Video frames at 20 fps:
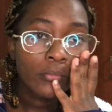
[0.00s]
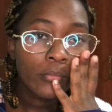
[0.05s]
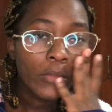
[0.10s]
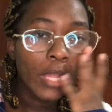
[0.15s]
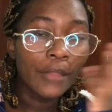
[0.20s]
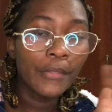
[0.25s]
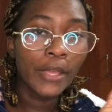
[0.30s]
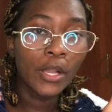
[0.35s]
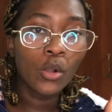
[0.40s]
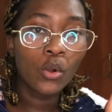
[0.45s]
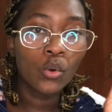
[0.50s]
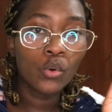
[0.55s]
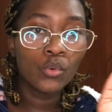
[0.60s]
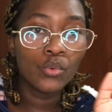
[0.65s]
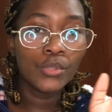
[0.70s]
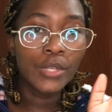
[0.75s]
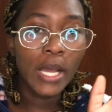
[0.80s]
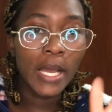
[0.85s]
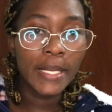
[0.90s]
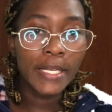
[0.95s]
They
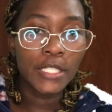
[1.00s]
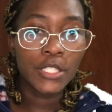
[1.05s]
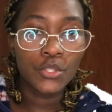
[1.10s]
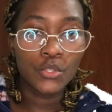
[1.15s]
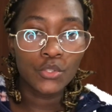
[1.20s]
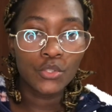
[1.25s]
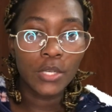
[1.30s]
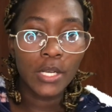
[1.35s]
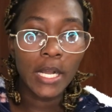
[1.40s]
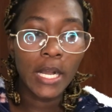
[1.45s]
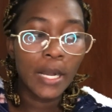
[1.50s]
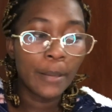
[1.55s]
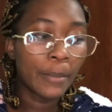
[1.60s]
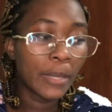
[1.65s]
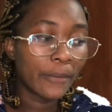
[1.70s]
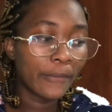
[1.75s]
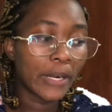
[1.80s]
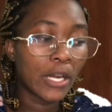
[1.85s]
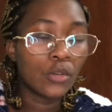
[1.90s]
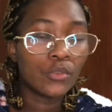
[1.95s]
called Anesty to come
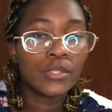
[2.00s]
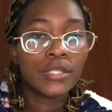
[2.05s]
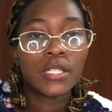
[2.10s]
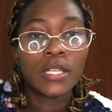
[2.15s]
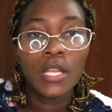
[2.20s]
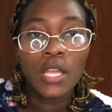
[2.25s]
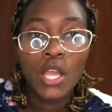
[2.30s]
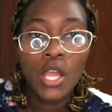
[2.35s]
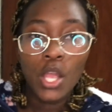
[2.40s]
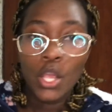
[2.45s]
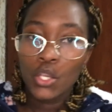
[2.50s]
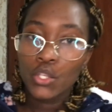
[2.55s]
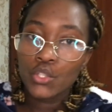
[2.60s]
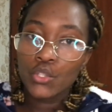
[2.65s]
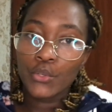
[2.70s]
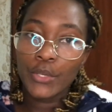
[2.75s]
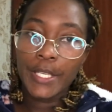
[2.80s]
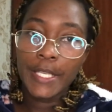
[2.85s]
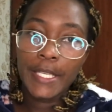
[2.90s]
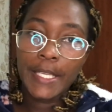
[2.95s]
around. So
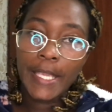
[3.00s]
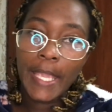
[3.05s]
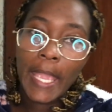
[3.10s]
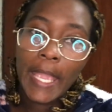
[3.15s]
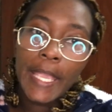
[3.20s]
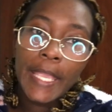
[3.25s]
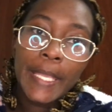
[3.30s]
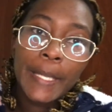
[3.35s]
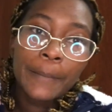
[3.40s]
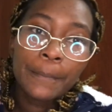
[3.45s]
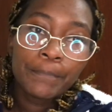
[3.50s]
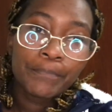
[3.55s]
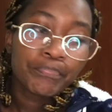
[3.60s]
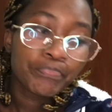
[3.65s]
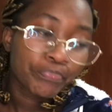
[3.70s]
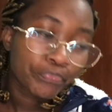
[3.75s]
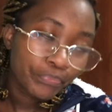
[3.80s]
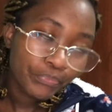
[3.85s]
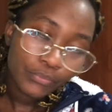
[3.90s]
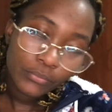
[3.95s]
he came.
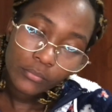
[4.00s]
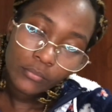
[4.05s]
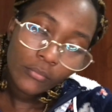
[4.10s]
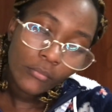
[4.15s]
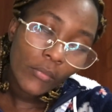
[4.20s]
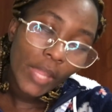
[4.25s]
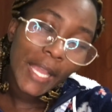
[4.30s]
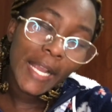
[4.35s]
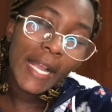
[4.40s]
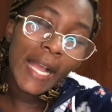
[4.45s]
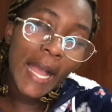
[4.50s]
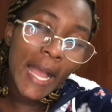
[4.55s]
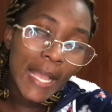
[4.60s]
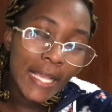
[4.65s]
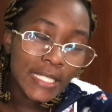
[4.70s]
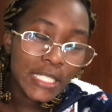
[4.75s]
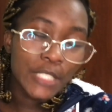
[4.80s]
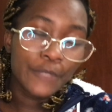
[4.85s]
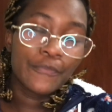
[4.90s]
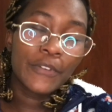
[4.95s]

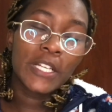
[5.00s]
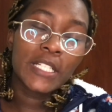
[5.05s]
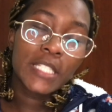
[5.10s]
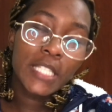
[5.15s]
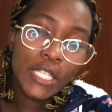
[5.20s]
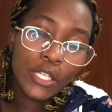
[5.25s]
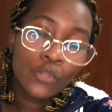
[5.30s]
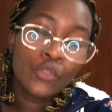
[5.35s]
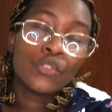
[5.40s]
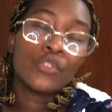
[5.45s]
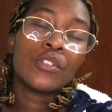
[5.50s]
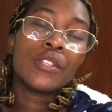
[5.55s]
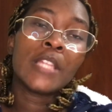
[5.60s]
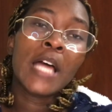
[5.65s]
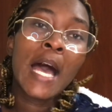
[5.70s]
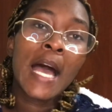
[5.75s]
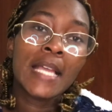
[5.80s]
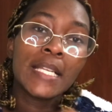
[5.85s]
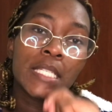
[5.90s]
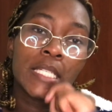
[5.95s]
Guys, if I tell you that
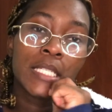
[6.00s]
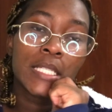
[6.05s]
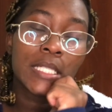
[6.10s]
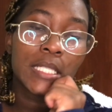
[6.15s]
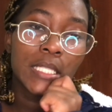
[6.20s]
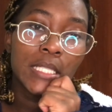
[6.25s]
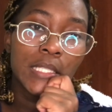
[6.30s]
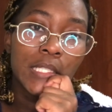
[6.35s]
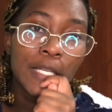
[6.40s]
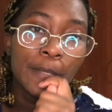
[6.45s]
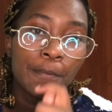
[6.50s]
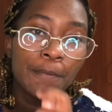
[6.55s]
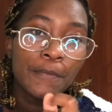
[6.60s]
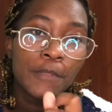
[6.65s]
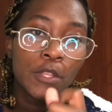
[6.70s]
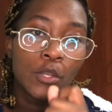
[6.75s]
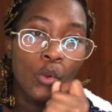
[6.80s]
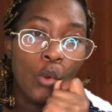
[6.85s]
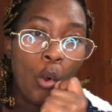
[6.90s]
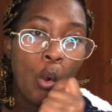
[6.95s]
I didn't sleep
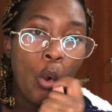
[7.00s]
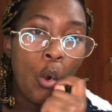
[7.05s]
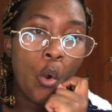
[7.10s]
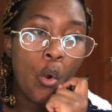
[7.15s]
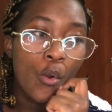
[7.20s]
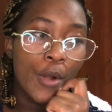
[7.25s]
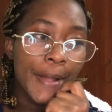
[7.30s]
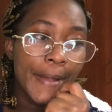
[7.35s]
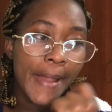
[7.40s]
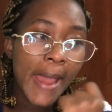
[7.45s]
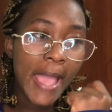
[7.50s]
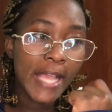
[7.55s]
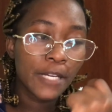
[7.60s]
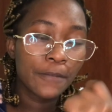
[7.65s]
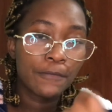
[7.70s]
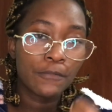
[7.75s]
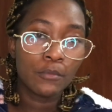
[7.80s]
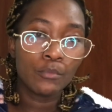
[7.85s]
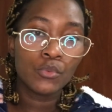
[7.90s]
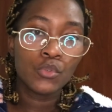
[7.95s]
the whole night
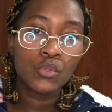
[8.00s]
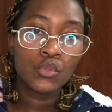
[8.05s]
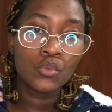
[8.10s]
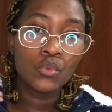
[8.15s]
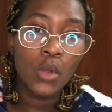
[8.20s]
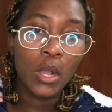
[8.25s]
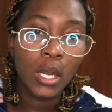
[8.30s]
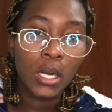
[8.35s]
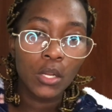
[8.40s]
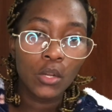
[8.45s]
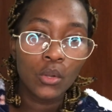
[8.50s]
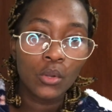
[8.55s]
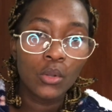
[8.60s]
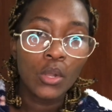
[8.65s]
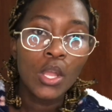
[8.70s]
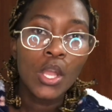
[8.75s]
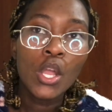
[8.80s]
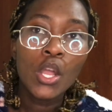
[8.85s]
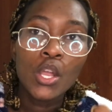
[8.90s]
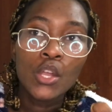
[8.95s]
from 2 o'clock
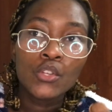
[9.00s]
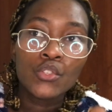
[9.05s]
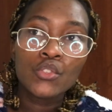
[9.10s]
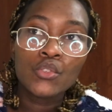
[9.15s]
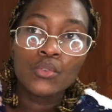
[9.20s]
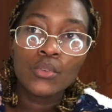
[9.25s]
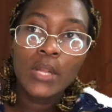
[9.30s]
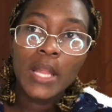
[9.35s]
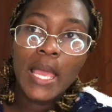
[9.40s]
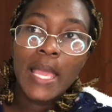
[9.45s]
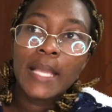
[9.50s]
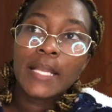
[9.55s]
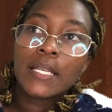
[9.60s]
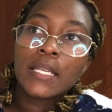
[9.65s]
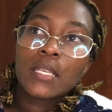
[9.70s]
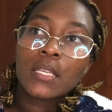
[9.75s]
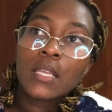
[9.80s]
to like